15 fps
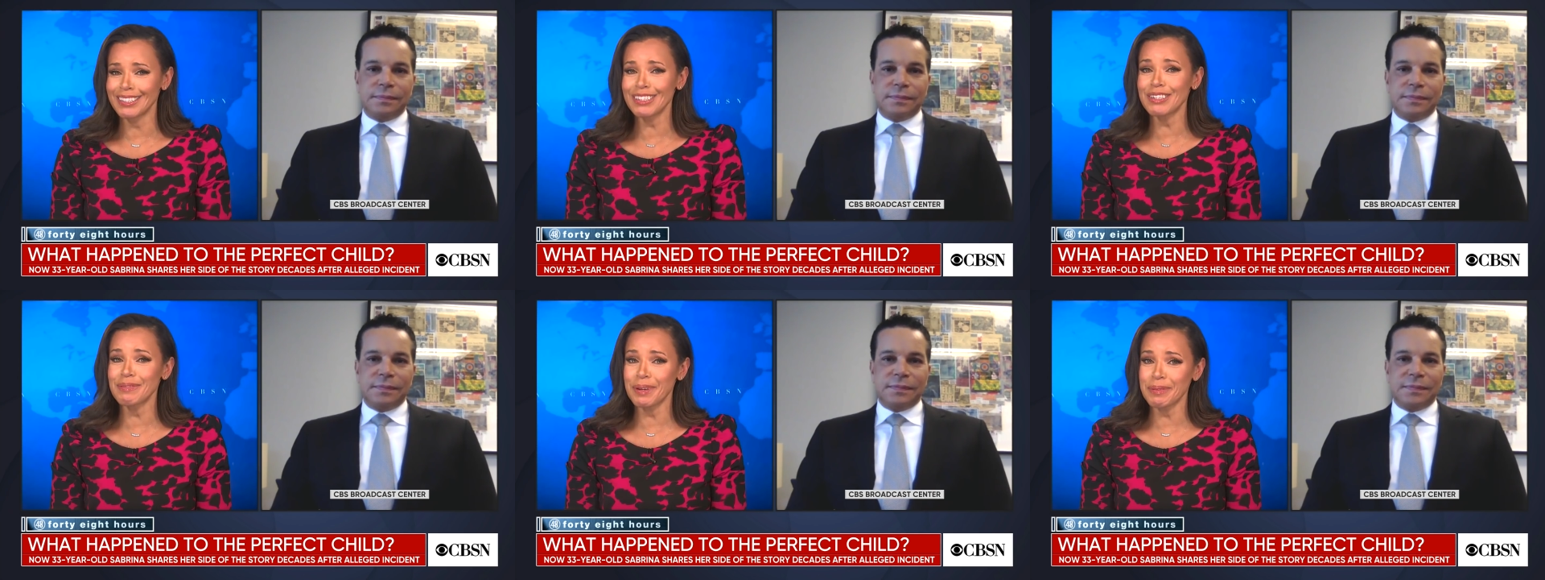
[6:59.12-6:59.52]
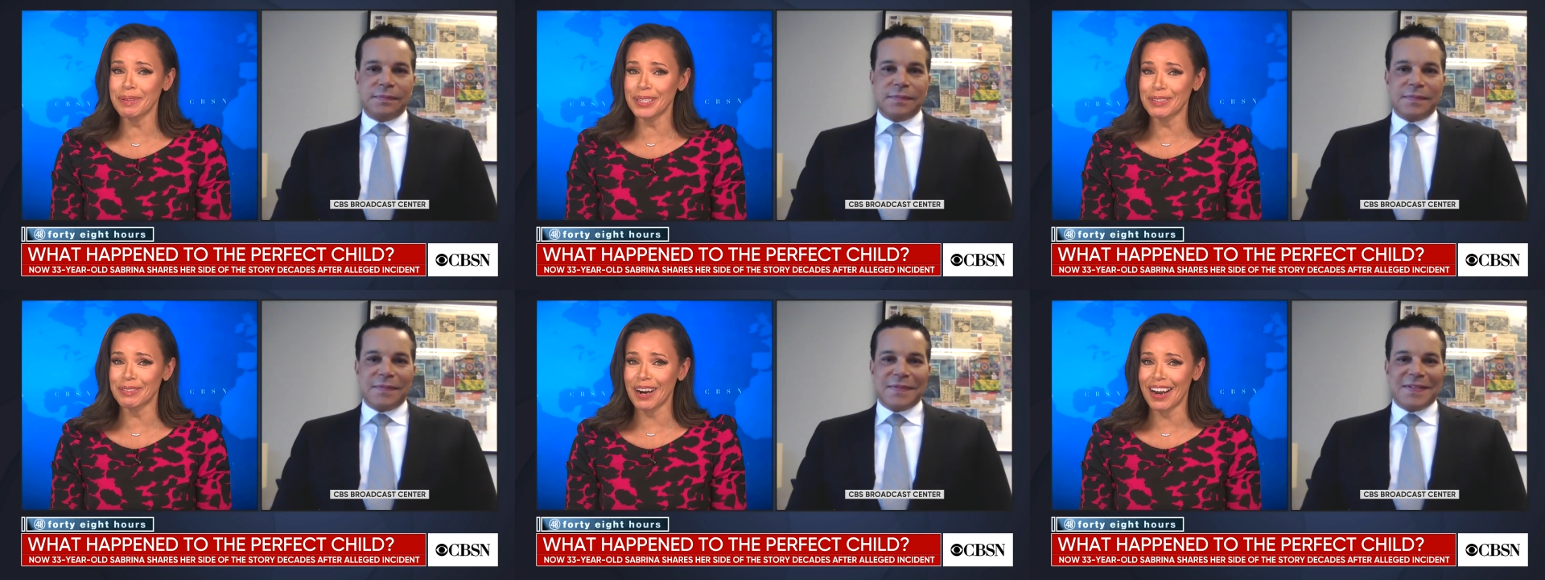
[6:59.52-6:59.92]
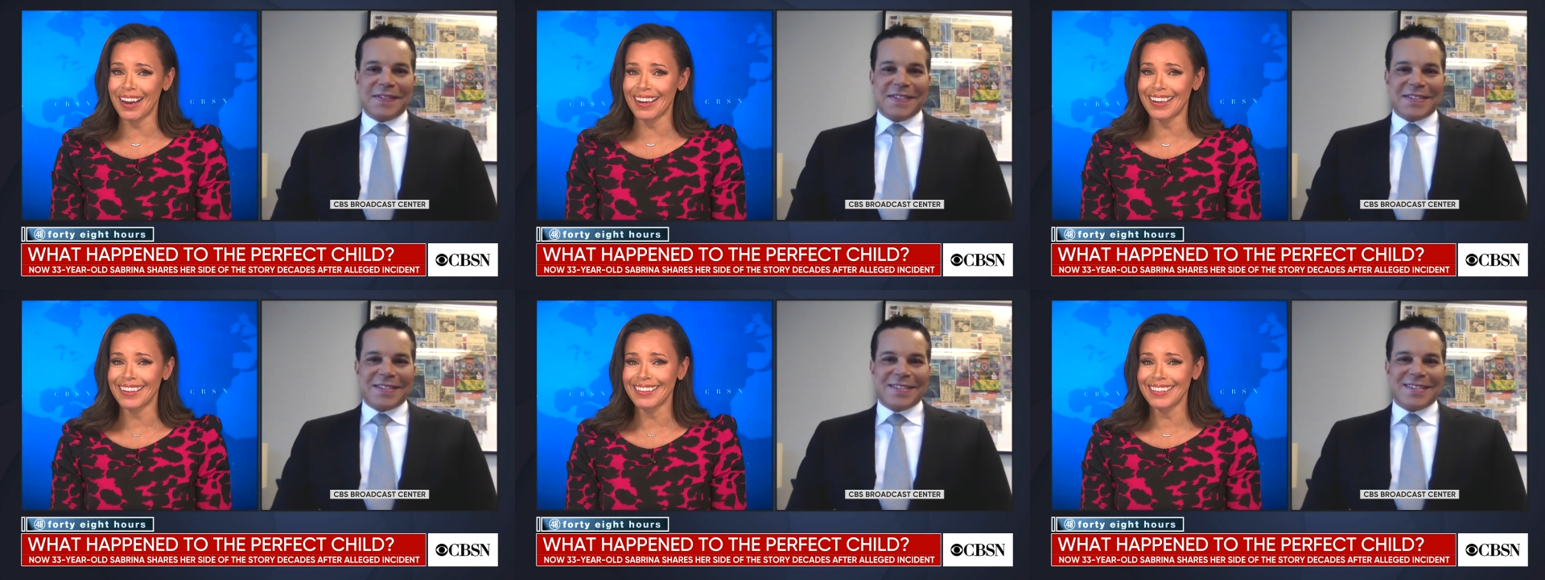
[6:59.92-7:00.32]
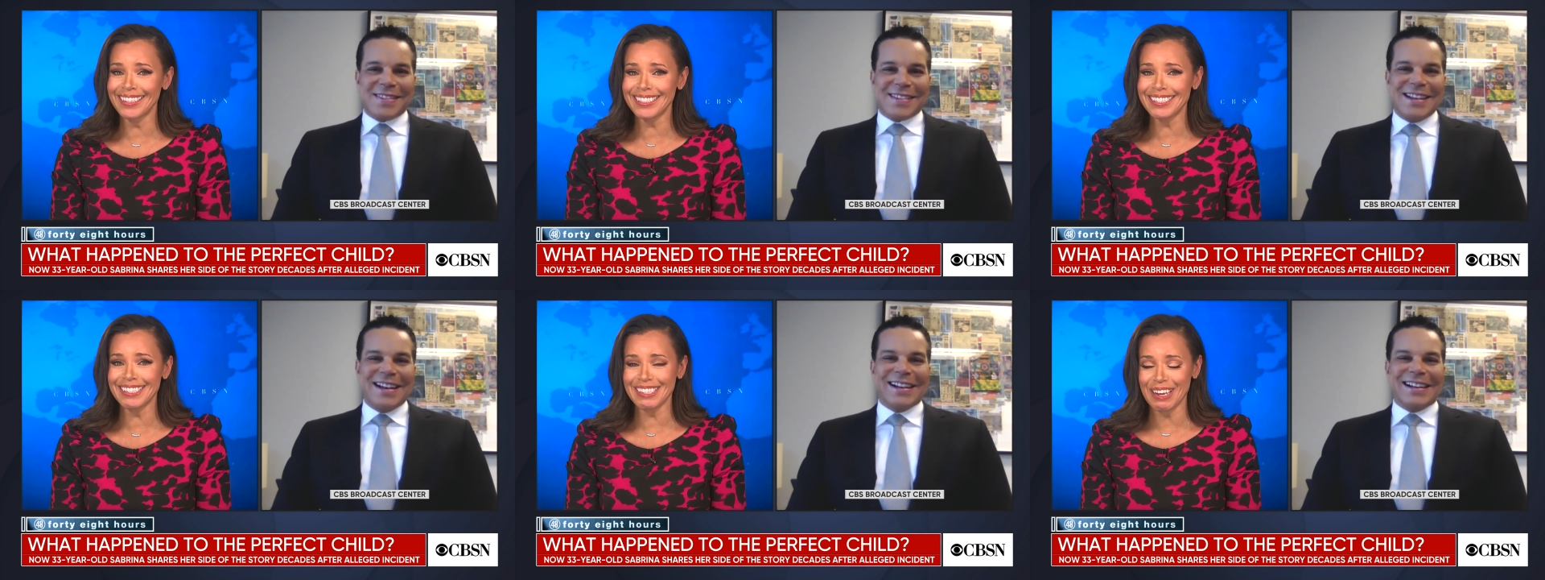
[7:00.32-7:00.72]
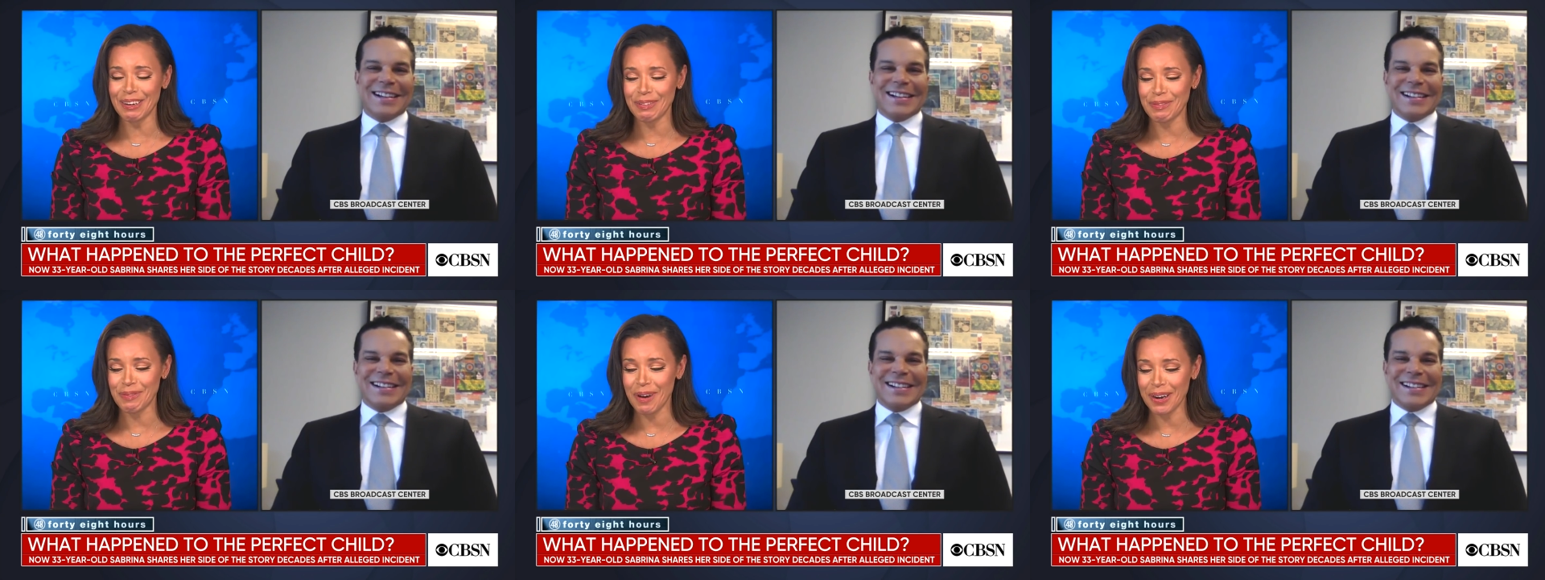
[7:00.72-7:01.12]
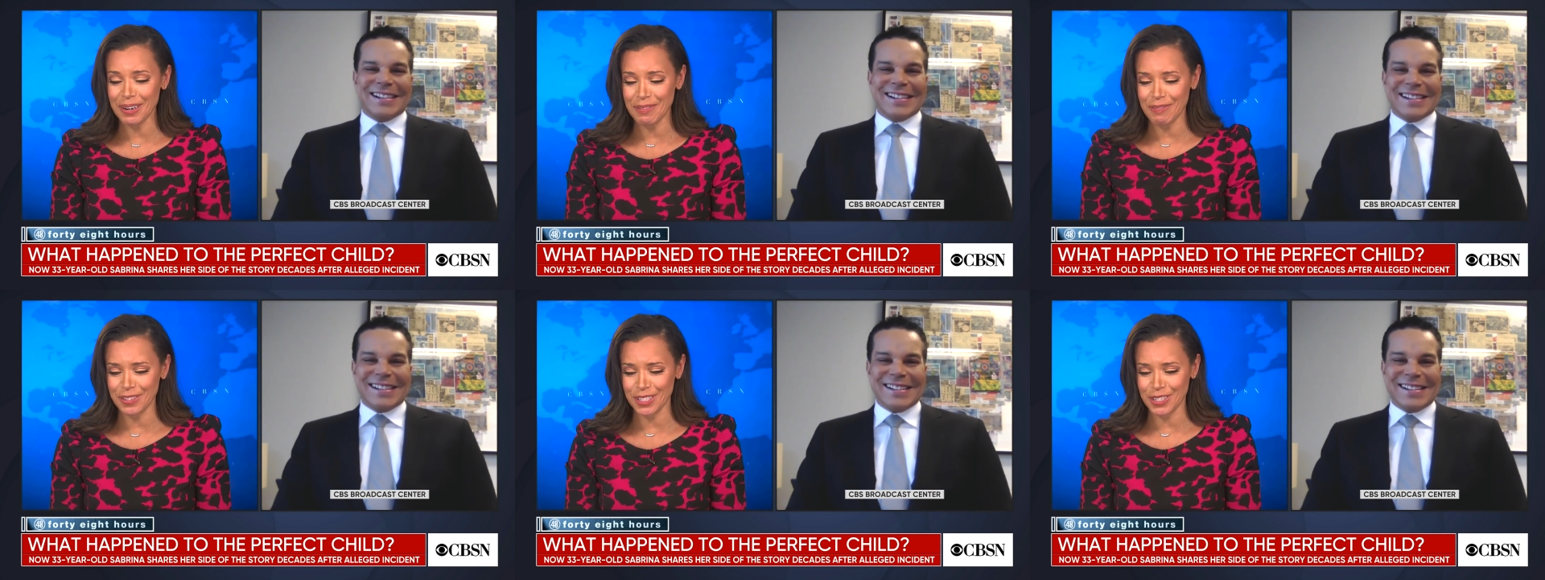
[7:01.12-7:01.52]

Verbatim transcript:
Speaker 1: you're gonna make me cry. This is a wonderful